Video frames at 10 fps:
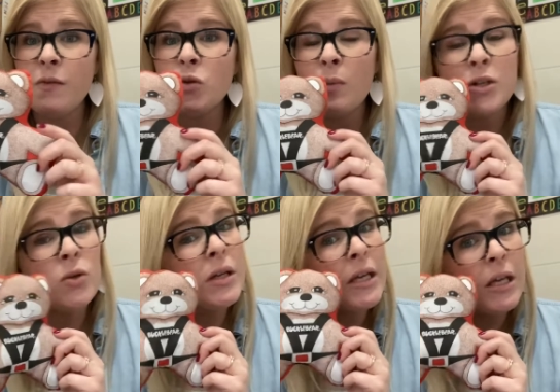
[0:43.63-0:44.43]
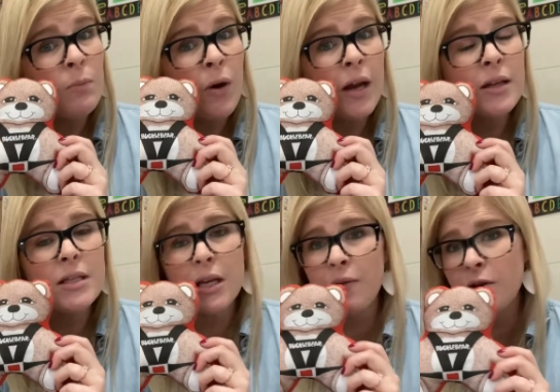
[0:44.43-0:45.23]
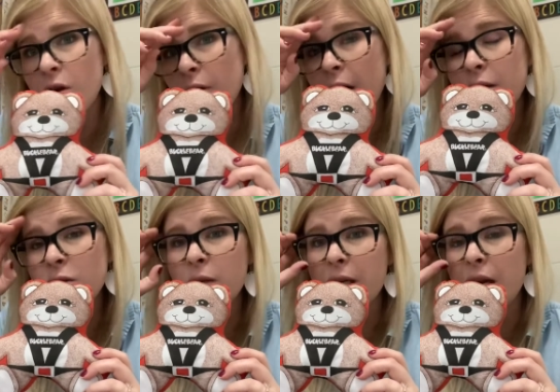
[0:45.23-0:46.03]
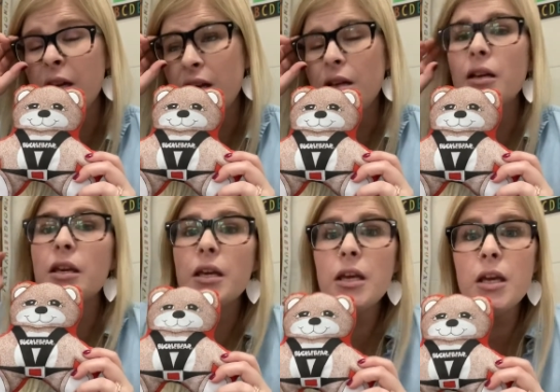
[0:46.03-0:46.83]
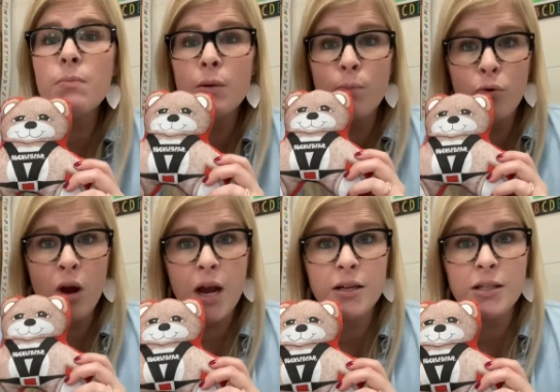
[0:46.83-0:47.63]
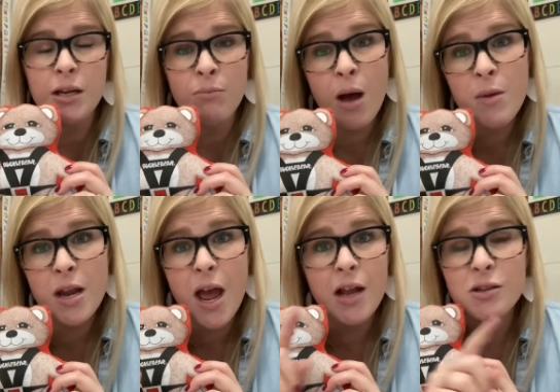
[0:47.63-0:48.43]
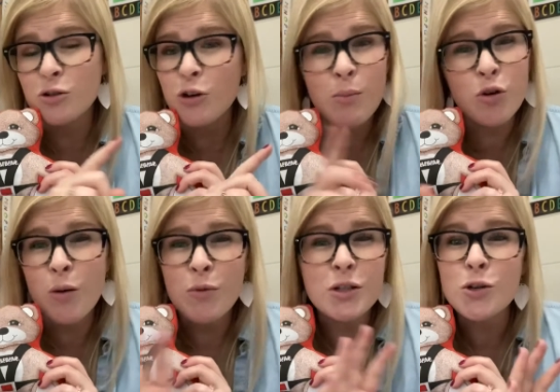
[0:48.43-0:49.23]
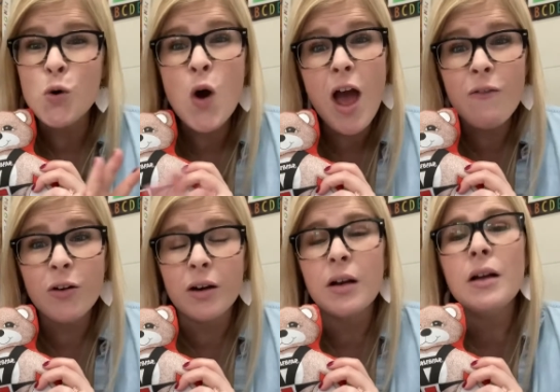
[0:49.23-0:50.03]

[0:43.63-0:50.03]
So I want you to keep practicing. If you don't know how to do it yet, keep practicing. Mom and dad, so grandma, grandpa, or whoever,